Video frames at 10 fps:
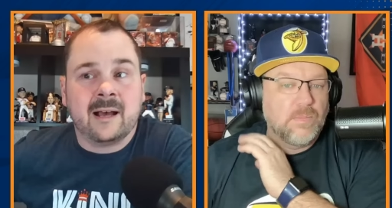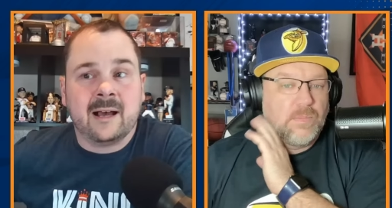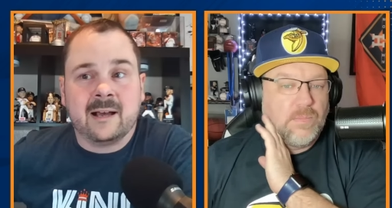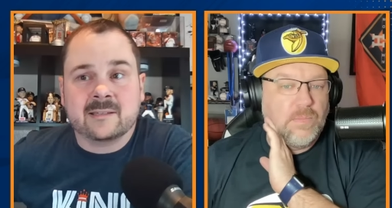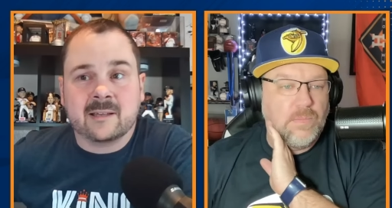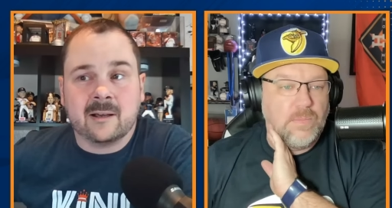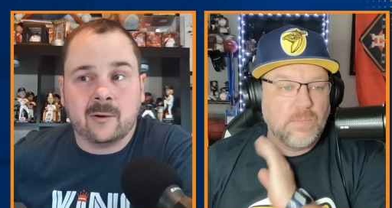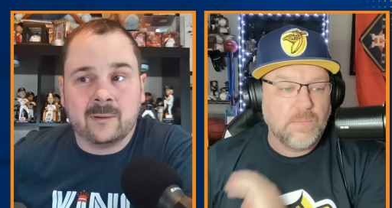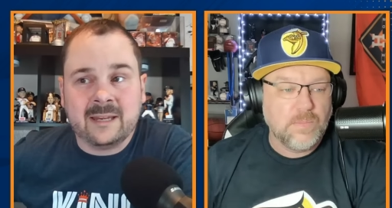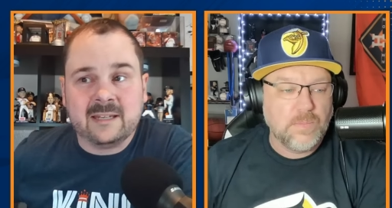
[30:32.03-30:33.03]
Speaker 1: Uh,
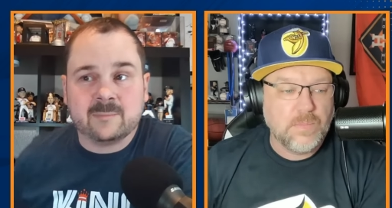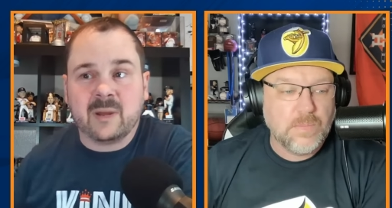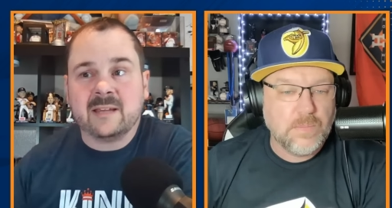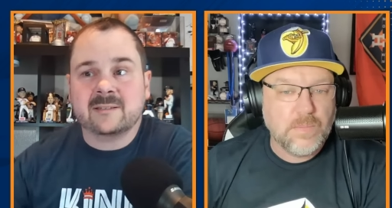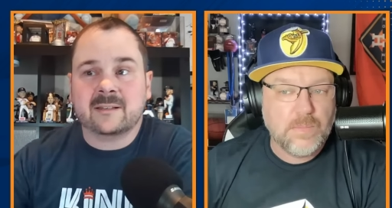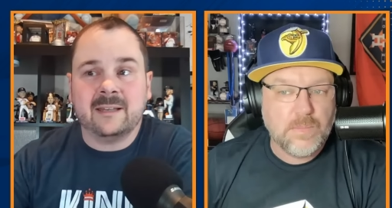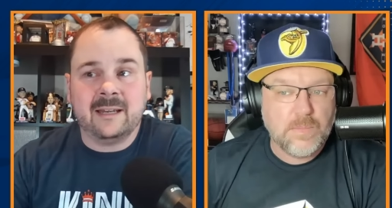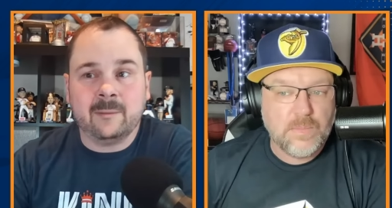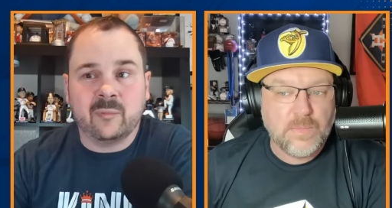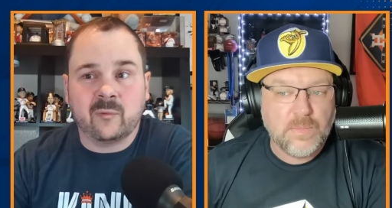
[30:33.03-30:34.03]
so he's
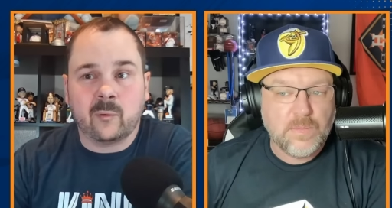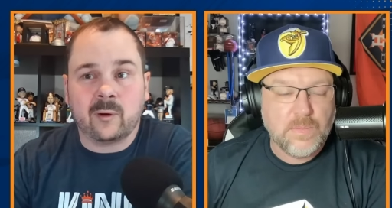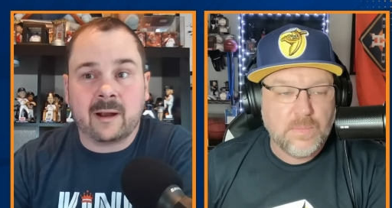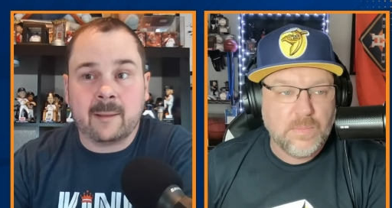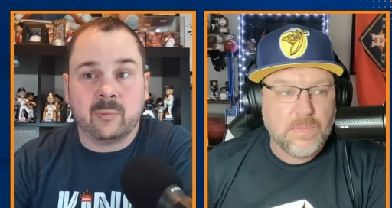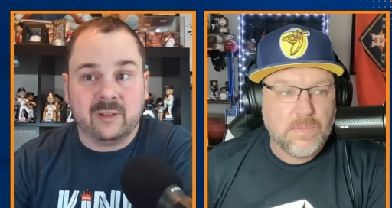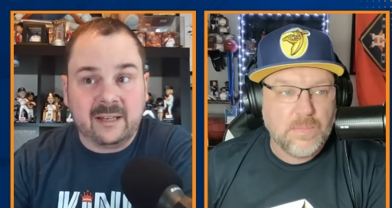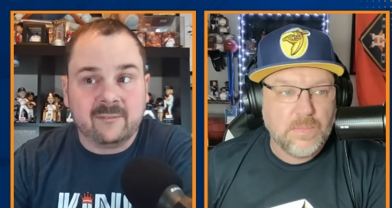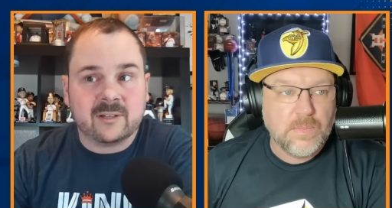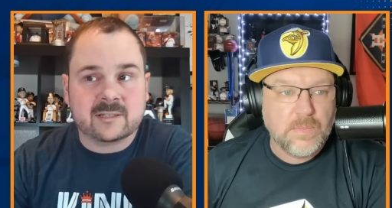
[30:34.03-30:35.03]
basically before I
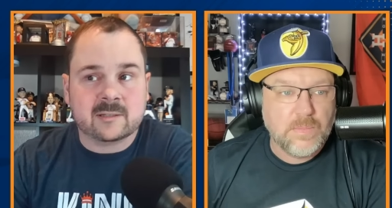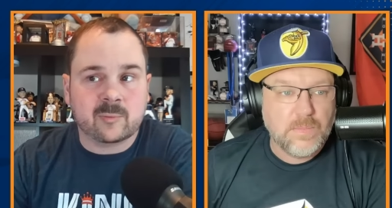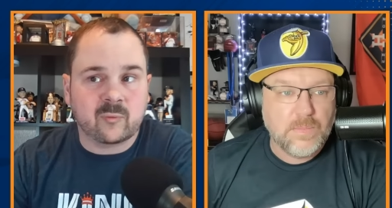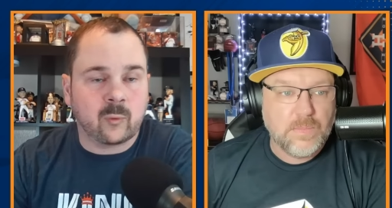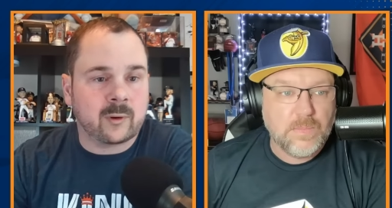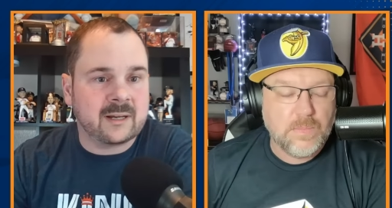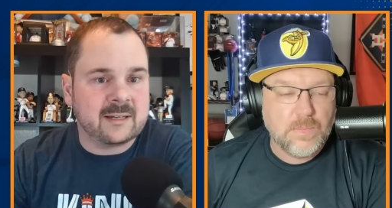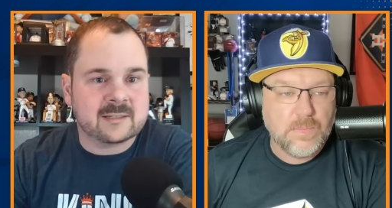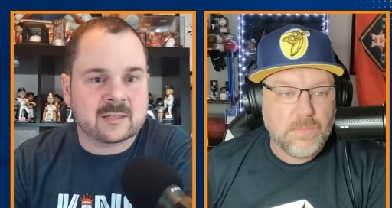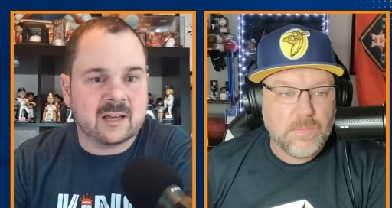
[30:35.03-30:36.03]
believe this is before he's